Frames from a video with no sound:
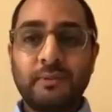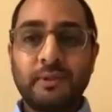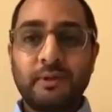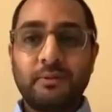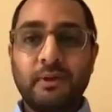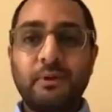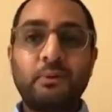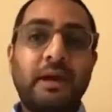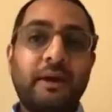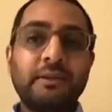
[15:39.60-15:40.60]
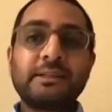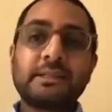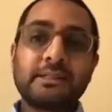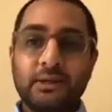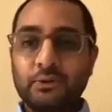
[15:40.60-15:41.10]
right? And we have these
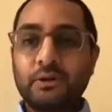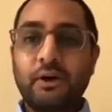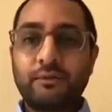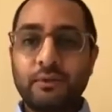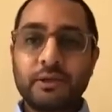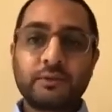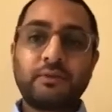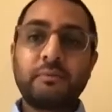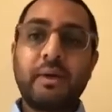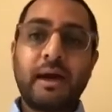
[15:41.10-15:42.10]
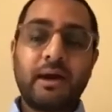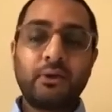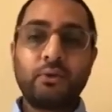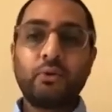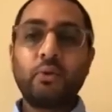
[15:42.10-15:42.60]
external coverings of a man
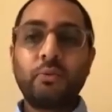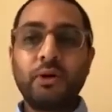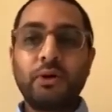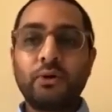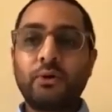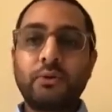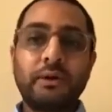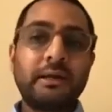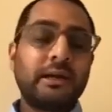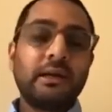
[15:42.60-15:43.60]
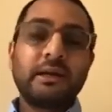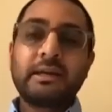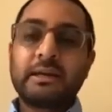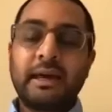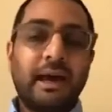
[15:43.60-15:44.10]
or a woman or a
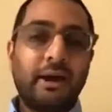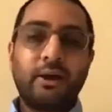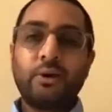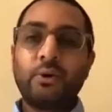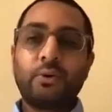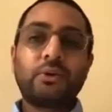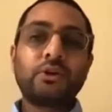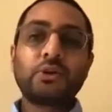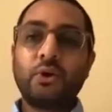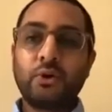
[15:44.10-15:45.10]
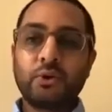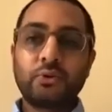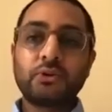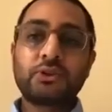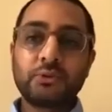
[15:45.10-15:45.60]
cow or a dog or
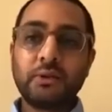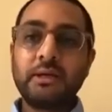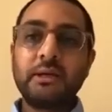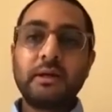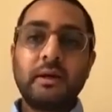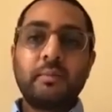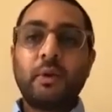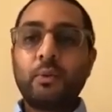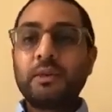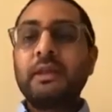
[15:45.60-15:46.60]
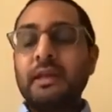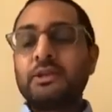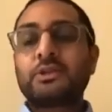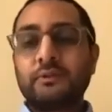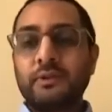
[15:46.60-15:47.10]
a tree, but within
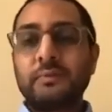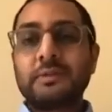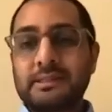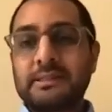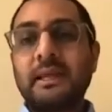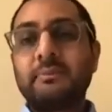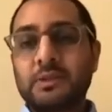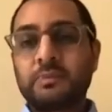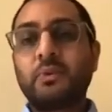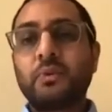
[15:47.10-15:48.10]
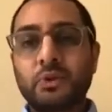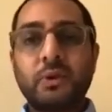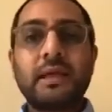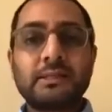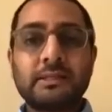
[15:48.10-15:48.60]
each of them is the same spiritual
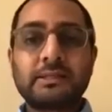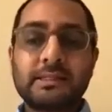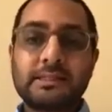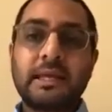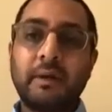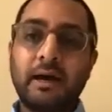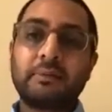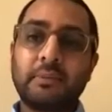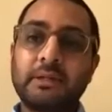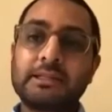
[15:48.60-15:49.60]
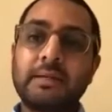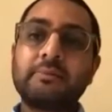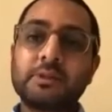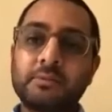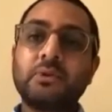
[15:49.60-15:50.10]
essence, that same Atma, the same
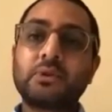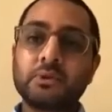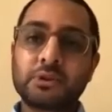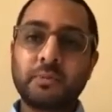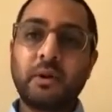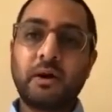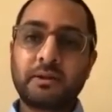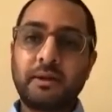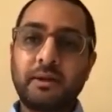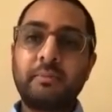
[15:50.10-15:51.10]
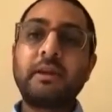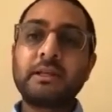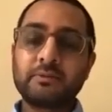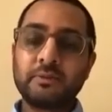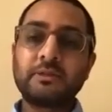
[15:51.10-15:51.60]
spiritual spark that emanates
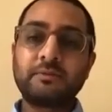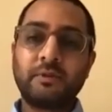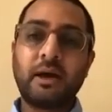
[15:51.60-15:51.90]
from the divine,